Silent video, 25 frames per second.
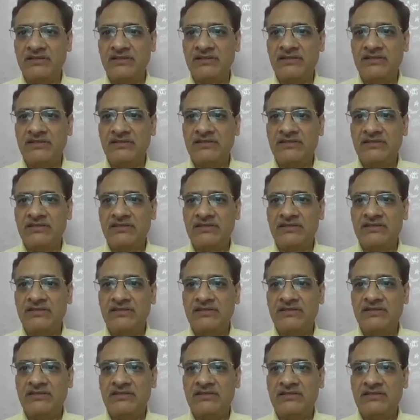
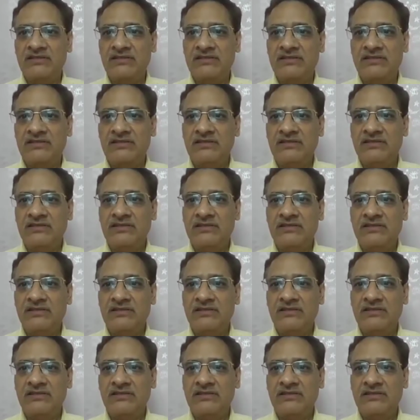Nobody speaks.